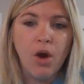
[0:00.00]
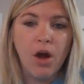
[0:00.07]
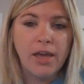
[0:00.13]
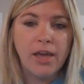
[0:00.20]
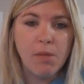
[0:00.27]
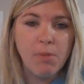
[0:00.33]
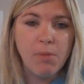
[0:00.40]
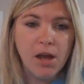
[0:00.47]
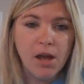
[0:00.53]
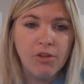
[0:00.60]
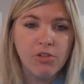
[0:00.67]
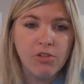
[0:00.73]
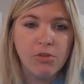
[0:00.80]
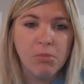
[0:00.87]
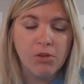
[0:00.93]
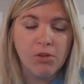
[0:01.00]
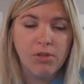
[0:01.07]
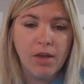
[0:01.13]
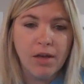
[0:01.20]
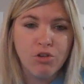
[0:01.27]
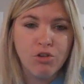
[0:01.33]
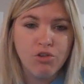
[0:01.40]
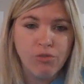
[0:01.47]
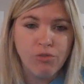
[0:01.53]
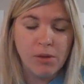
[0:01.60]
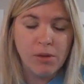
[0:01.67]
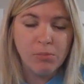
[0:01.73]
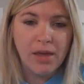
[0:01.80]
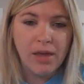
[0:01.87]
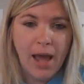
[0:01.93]
keeping customers
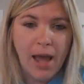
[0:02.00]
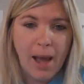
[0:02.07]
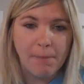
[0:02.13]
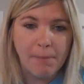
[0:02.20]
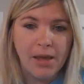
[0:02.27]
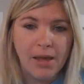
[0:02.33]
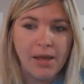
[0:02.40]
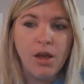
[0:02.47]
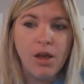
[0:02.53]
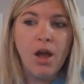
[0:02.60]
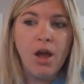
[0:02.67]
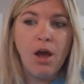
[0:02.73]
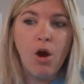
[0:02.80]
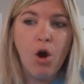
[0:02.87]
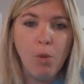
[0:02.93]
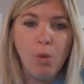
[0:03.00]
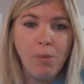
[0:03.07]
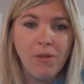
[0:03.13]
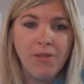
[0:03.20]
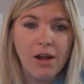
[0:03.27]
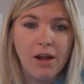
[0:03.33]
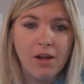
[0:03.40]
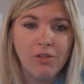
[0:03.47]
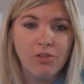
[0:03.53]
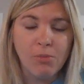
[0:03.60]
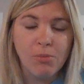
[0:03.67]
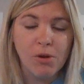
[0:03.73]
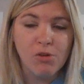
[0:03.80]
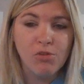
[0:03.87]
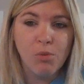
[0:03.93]
extremely happy, hoping that
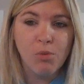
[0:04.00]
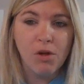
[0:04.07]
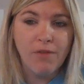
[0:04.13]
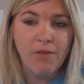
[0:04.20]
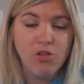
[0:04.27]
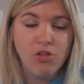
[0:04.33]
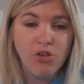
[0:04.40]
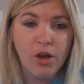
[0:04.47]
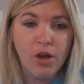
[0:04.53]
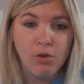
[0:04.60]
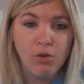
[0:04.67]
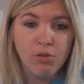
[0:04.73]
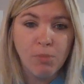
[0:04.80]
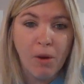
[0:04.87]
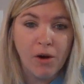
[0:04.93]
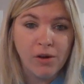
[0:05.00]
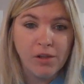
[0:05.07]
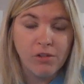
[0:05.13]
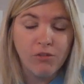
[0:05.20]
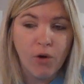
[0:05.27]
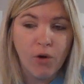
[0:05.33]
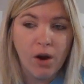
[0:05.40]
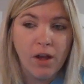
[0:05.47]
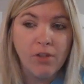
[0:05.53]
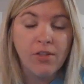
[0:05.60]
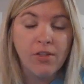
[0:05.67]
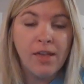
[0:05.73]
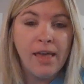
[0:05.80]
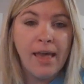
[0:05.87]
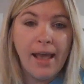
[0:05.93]
customers will eventually host parties for
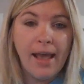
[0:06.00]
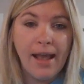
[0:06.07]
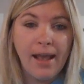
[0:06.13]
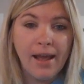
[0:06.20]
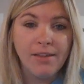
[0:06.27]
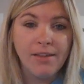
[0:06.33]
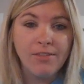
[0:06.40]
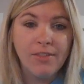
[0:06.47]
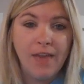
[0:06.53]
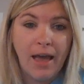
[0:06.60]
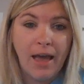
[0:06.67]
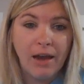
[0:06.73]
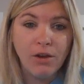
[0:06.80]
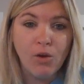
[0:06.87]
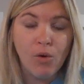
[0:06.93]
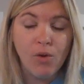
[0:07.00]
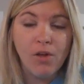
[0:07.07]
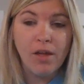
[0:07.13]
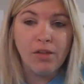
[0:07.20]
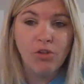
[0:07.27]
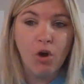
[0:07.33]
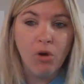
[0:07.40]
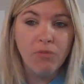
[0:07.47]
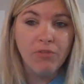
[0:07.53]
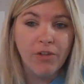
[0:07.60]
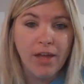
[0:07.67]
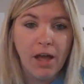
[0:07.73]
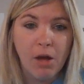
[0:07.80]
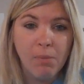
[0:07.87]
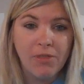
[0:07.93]
us. And the end goal is
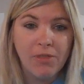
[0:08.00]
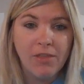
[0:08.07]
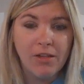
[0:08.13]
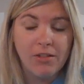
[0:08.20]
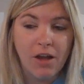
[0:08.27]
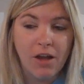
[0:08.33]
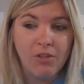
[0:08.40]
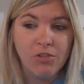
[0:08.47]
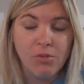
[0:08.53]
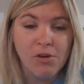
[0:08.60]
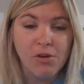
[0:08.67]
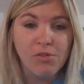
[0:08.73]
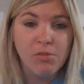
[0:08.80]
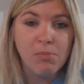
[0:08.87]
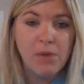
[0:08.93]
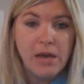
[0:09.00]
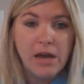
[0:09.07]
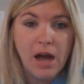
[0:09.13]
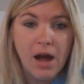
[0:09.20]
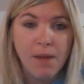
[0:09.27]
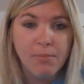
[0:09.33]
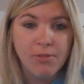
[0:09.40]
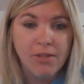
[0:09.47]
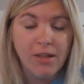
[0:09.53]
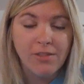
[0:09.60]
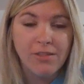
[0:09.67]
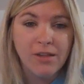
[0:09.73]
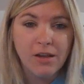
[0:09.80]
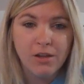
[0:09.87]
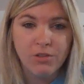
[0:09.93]
hopefully helping these customers become
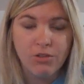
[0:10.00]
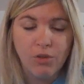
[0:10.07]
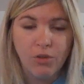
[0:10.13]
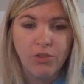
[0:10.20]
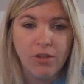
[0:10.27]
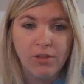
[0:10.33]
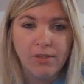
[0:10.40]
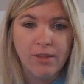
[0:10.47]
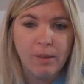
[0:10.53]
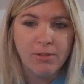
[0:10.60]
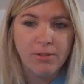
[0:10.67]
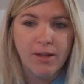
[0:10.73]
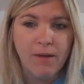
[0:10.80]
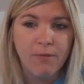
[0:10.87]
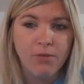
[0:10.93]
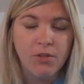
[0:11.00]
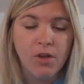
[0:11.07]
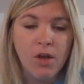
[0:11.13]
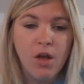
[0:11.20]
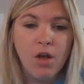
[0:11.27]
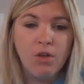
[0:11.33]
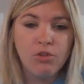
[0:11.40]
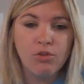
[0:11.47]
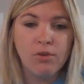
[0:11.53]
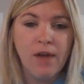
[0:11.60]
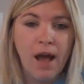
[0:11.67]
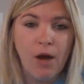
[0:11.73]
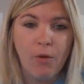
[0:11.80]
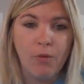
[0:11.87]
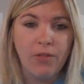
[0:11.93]
Scentsy consultants themselves. So
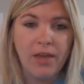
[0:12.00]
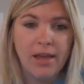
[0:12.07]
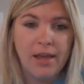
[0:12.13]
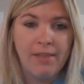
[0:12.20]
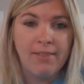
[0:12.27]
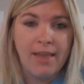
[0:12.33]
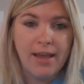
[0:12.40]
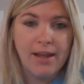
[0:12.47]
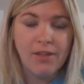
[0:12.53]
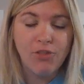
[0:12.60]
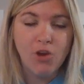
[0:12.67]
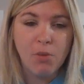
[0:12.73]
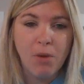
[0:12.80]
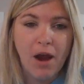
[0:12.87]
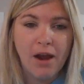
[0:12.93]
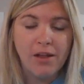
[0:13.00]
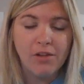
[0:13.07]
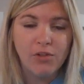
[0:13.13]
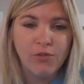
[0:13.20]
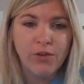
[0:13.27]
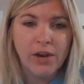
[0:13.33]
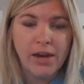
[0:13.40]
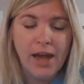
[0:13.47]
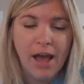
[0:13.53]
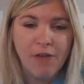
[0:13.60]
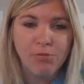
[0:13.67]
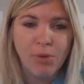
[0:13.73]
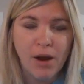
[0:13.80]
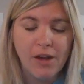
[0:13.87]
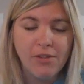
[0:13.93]
not only can they get their products free and
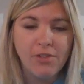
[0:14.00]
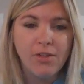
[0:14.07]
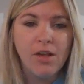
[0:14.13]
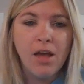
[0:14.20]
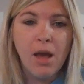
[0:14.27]
half price,